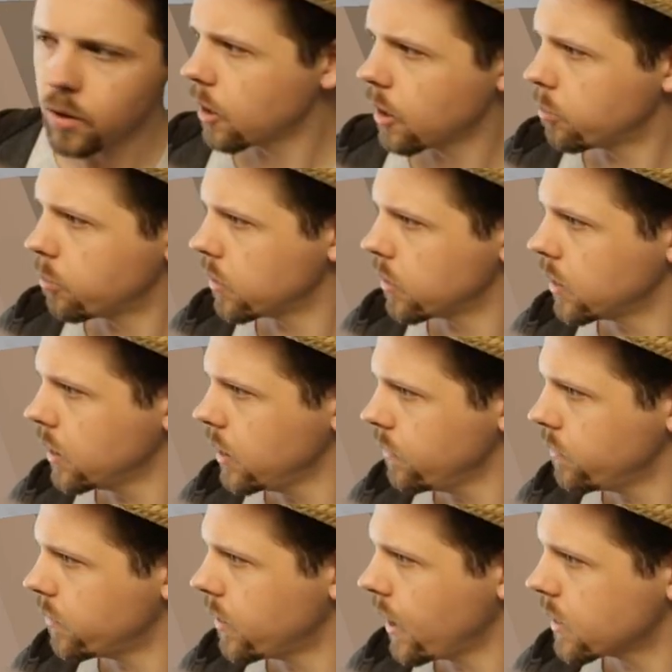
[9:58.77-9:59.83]

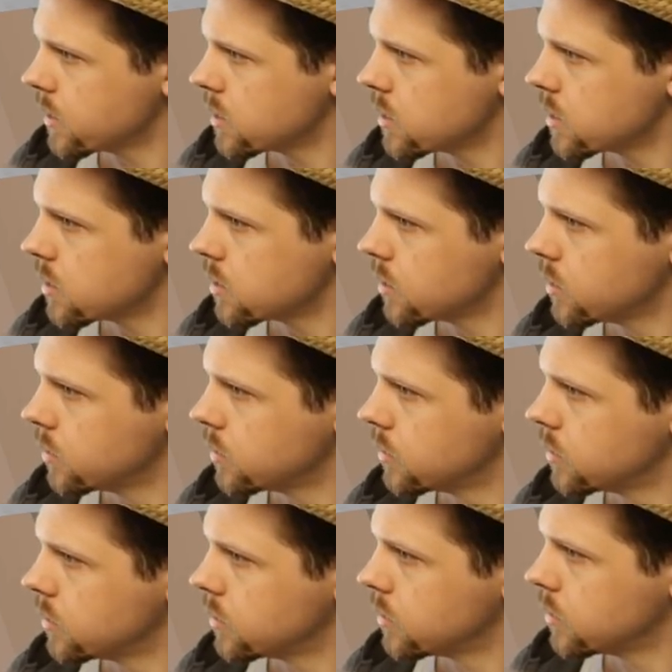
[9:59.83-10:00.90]
believe that's
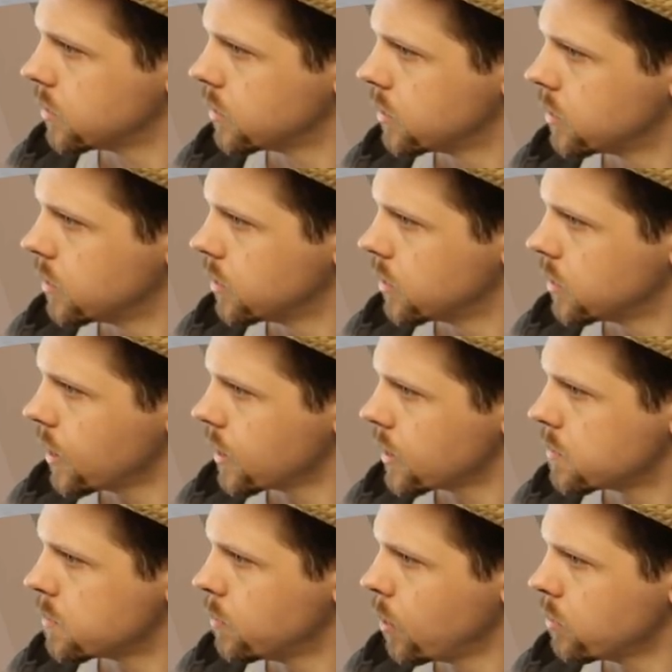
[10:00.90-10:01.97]

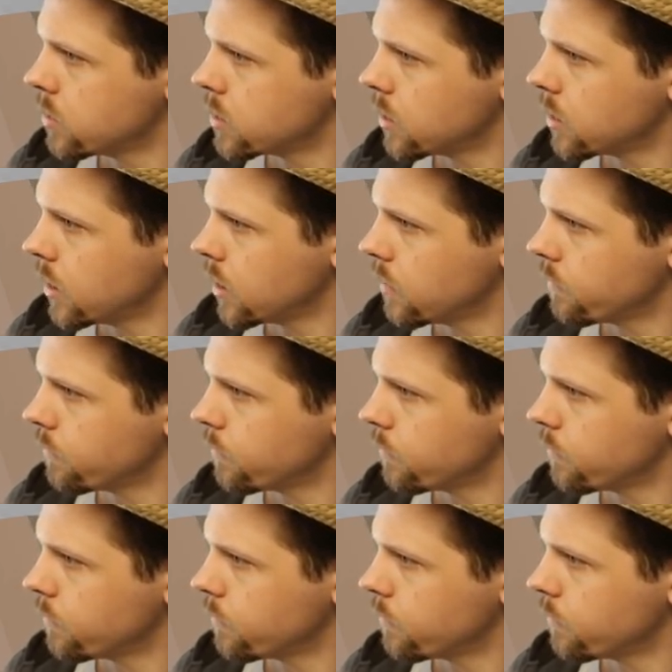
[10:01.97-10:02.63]
that's mostly it